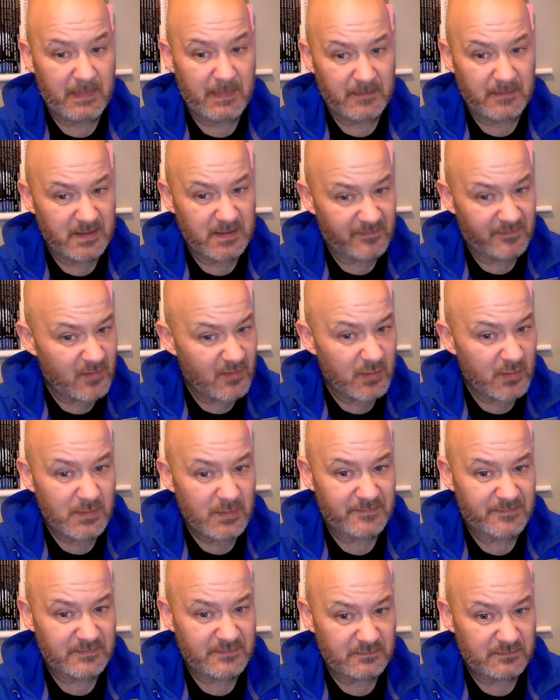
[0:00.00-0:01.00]
You've got to
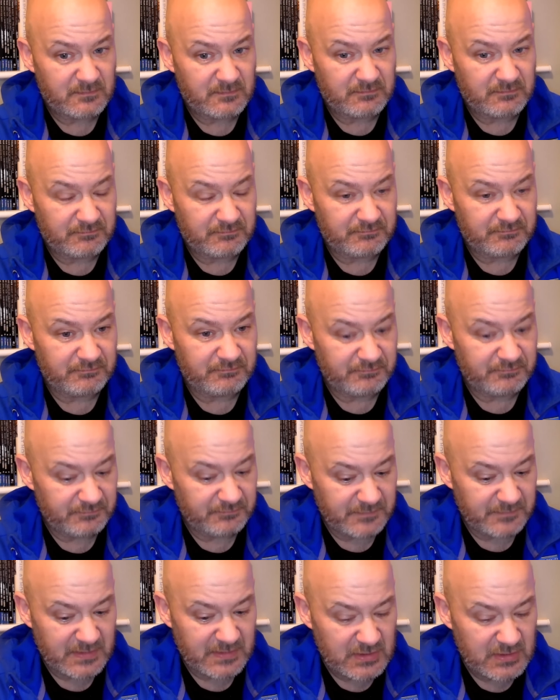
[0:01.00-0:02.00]
have
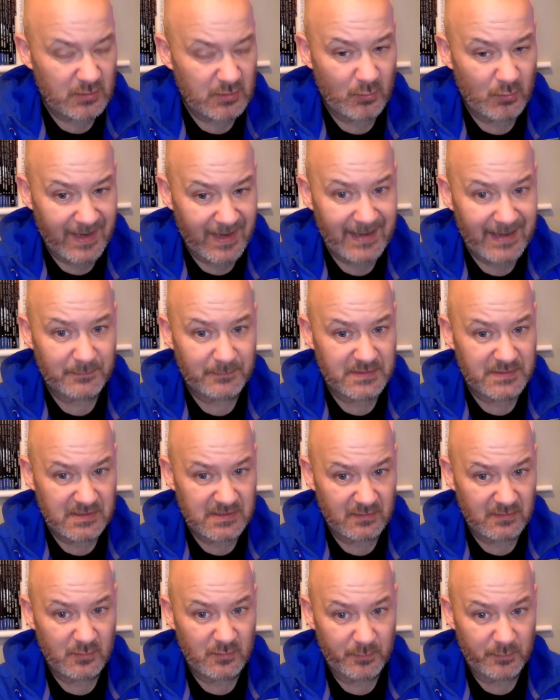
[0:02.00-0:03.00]
two
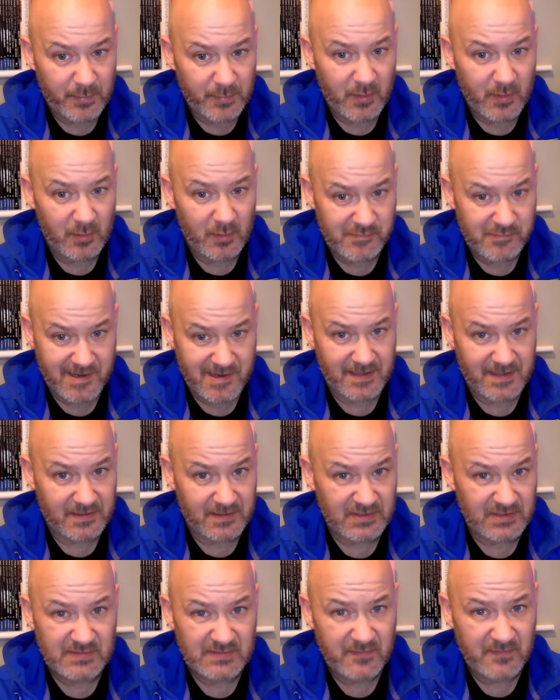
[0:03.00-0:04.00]
absolute ball
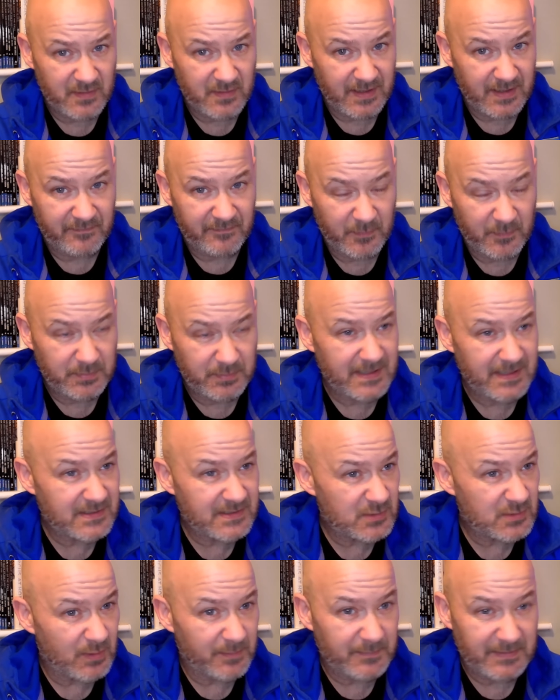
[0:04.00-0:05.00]
breakers. You've got to, if you're playing
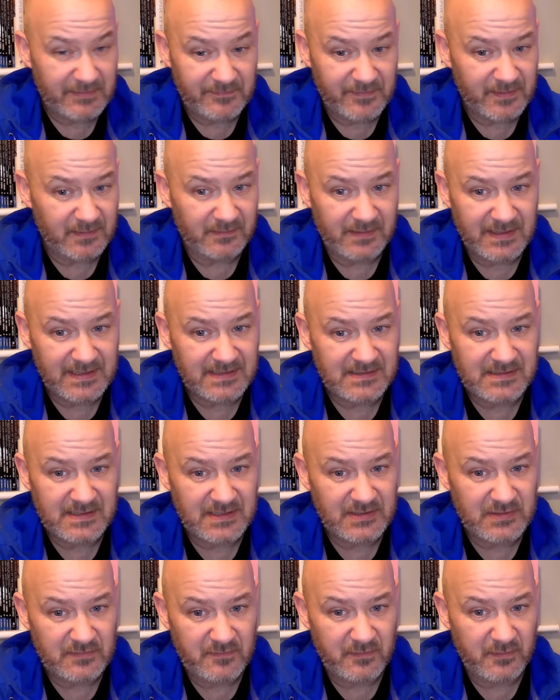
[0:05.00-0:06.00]
two in midfield these
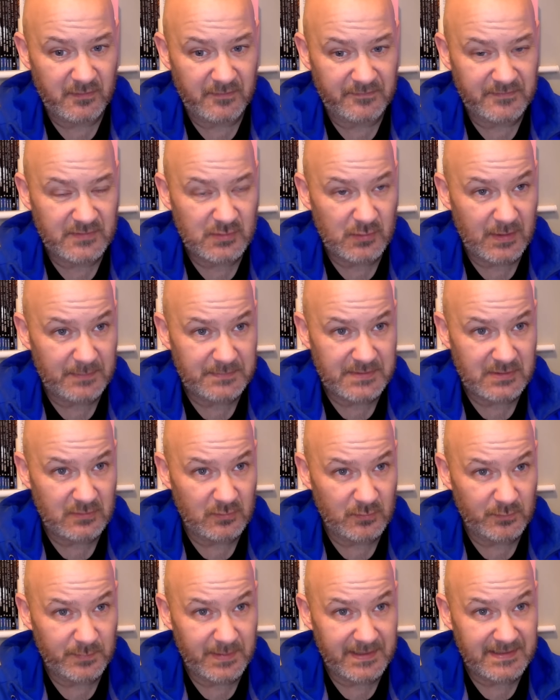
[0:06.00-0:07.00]
days, you've got to have two
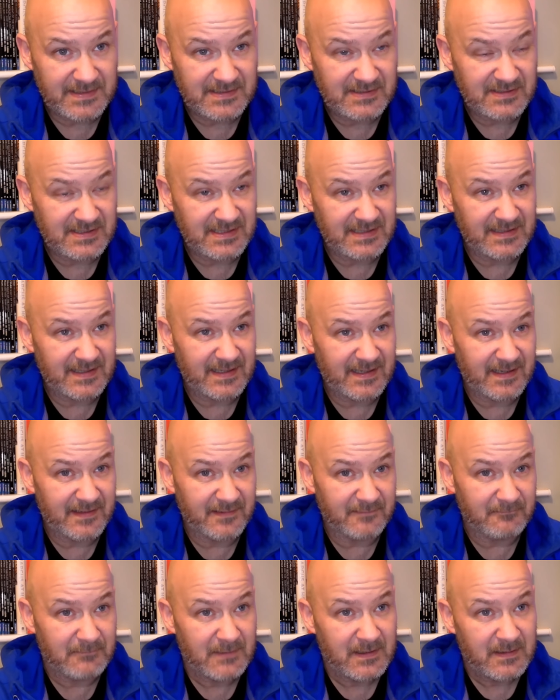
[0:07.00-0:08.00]
absolute beasts in there.
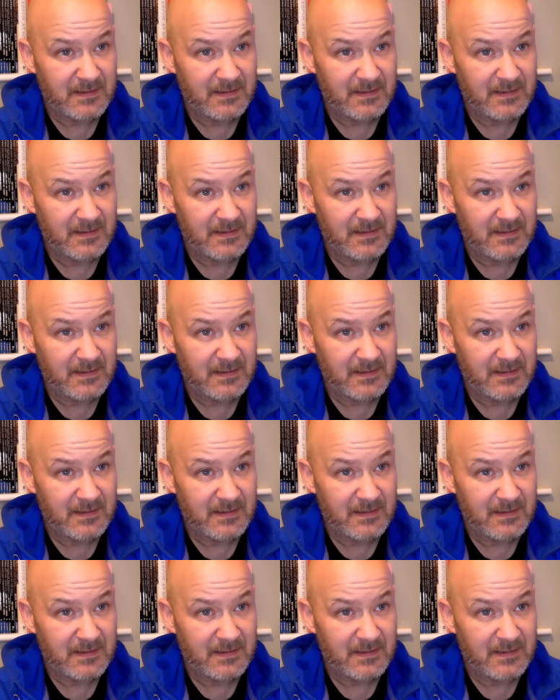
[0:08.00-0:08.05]
And